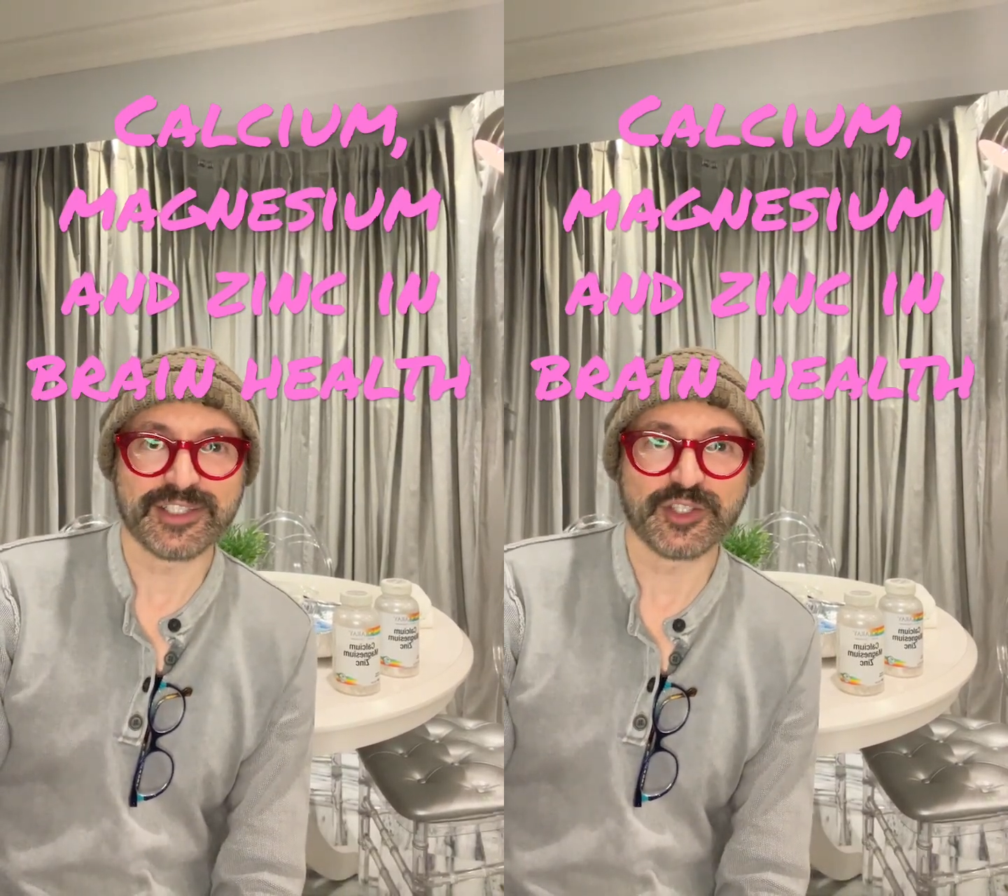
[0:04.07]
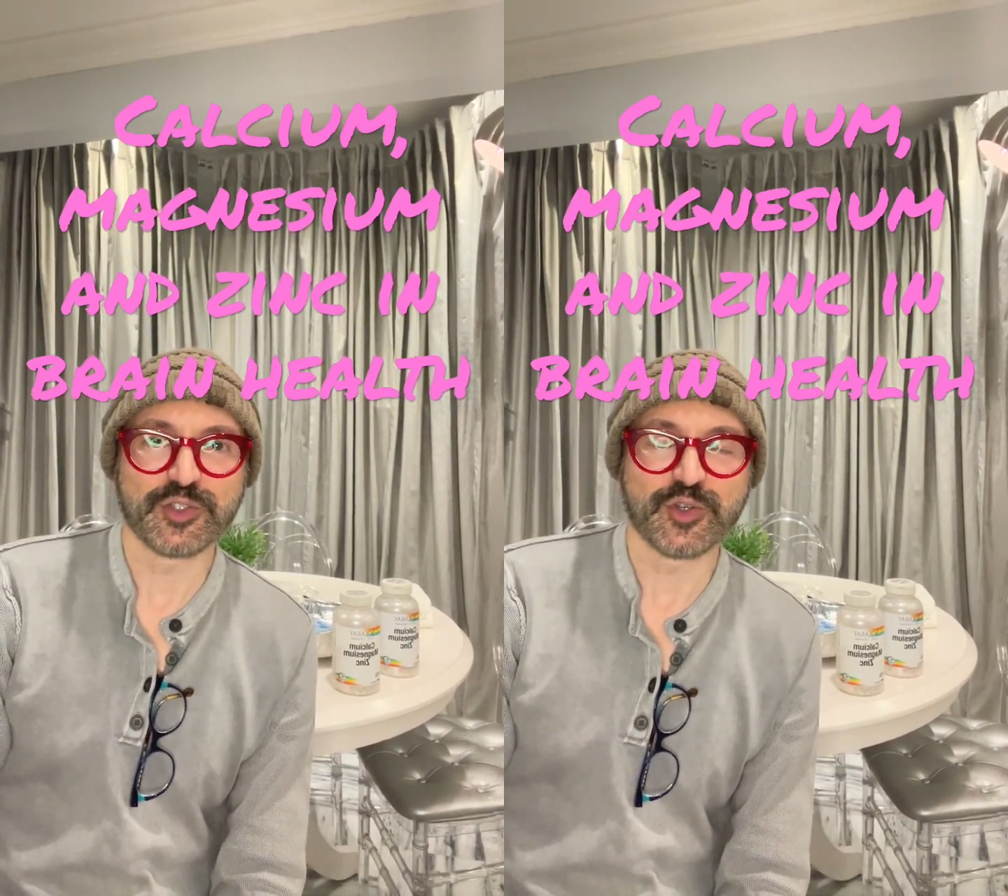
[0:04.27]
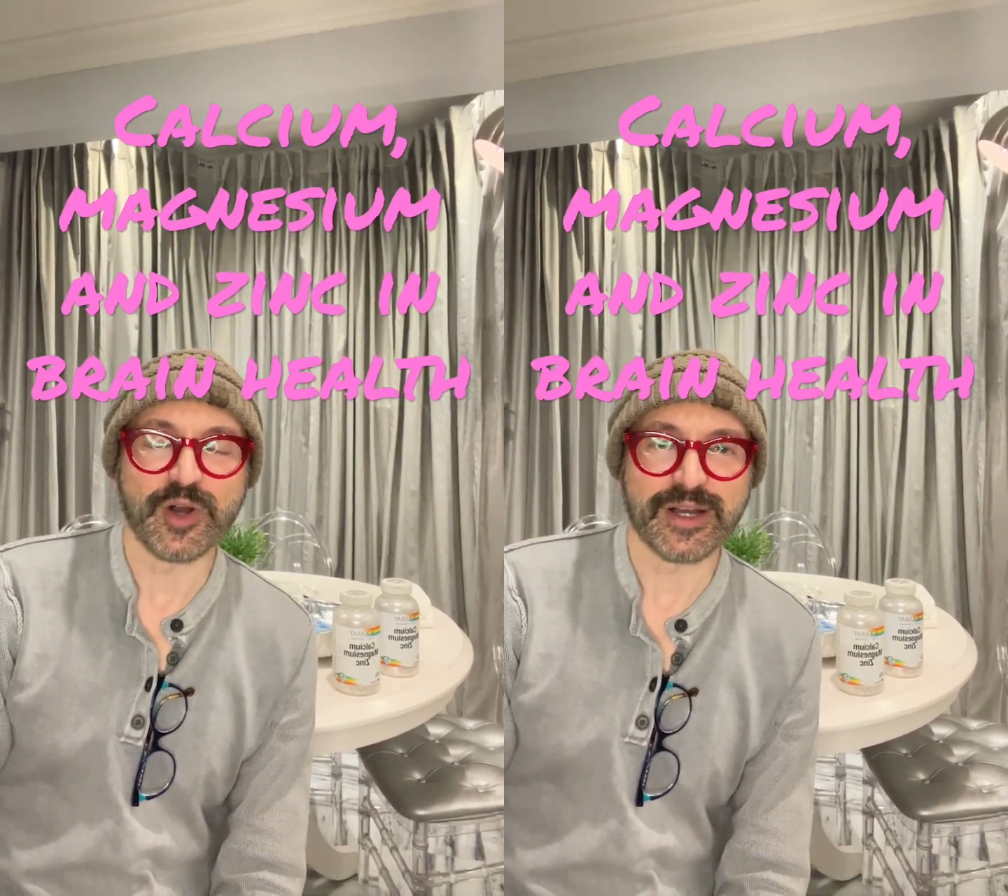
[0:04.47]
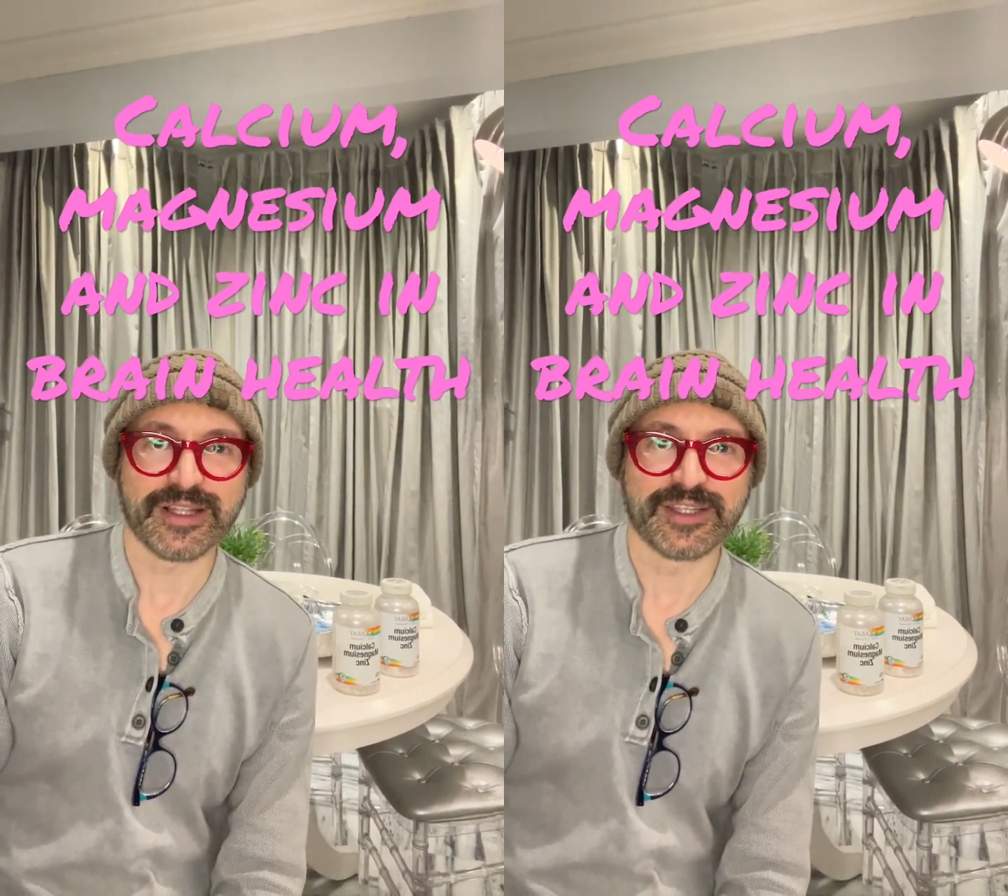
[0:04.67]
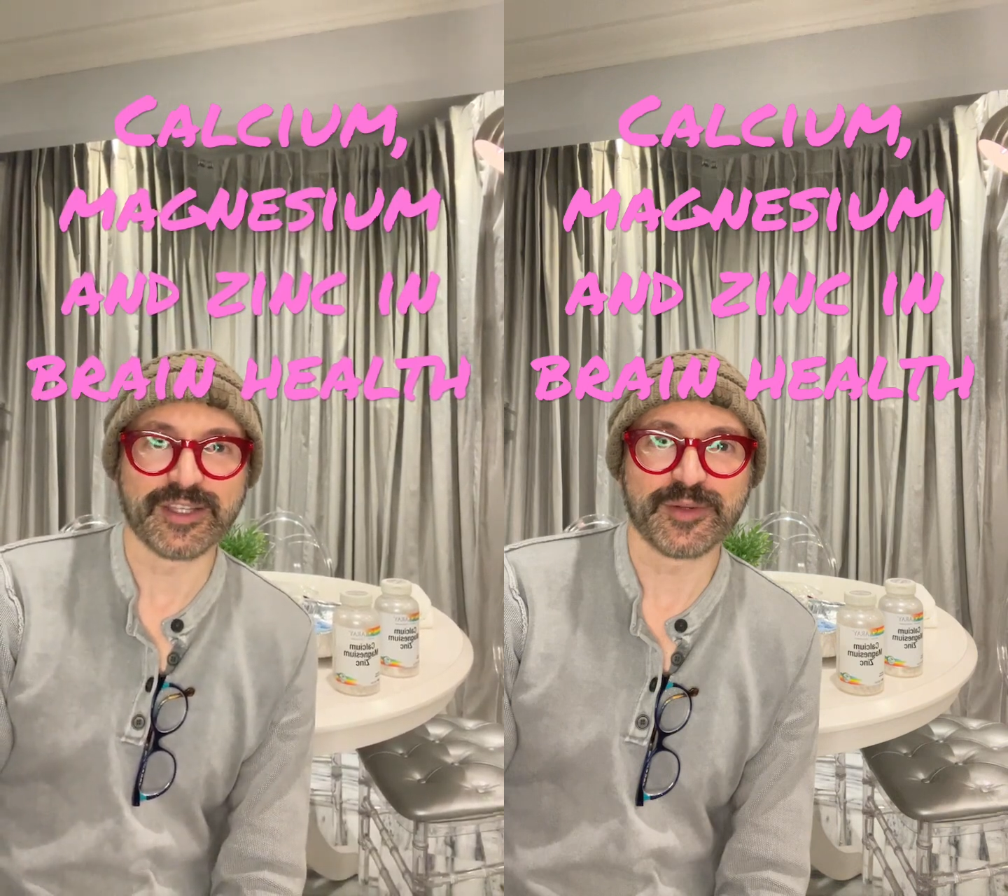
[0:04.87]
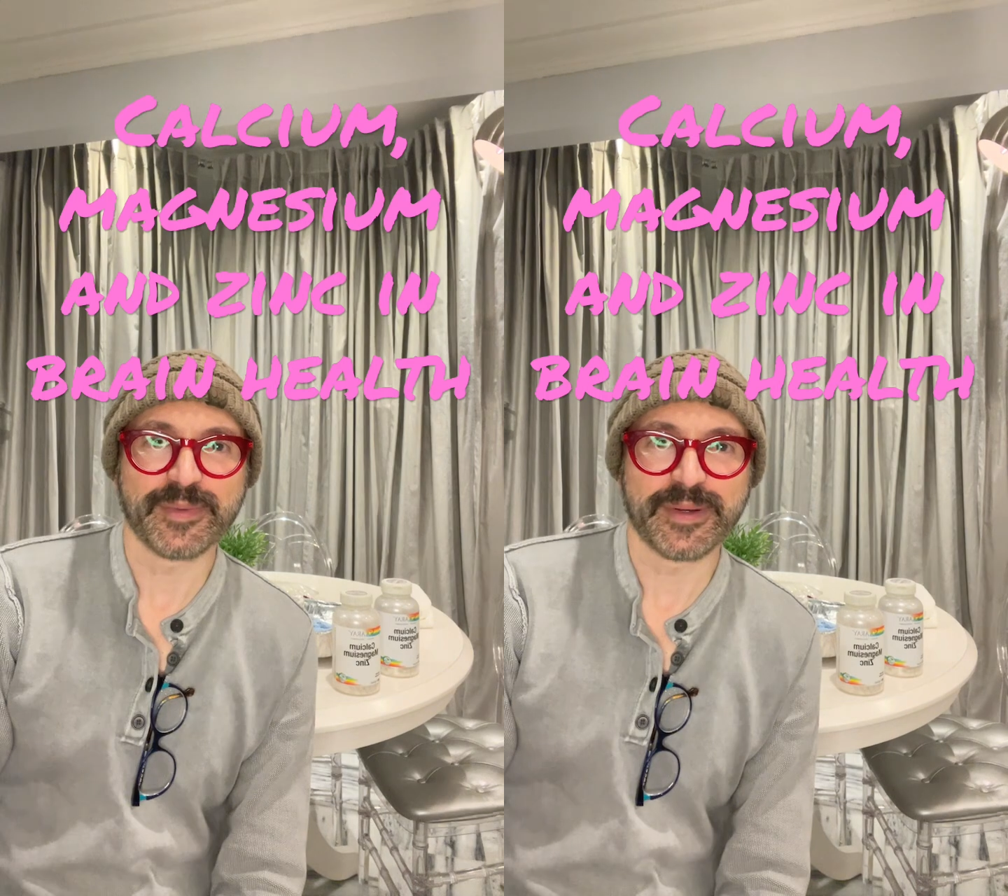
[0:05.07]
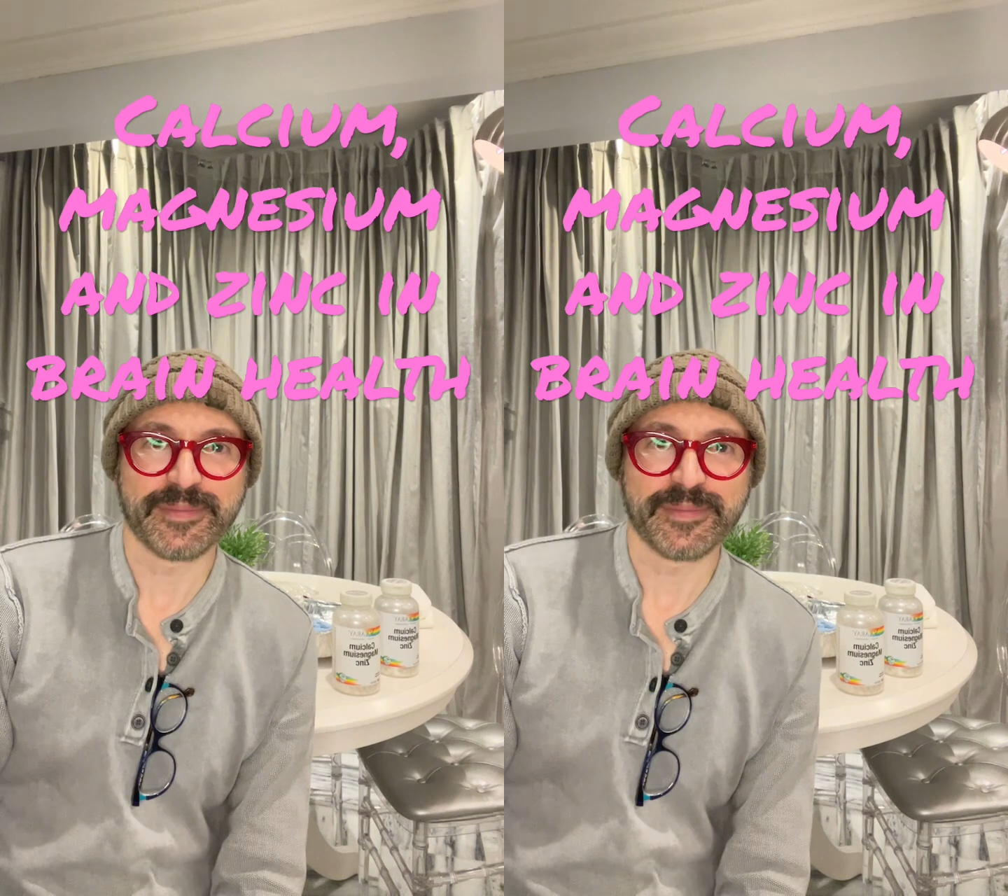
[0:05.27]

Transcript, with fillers: to talk a little bit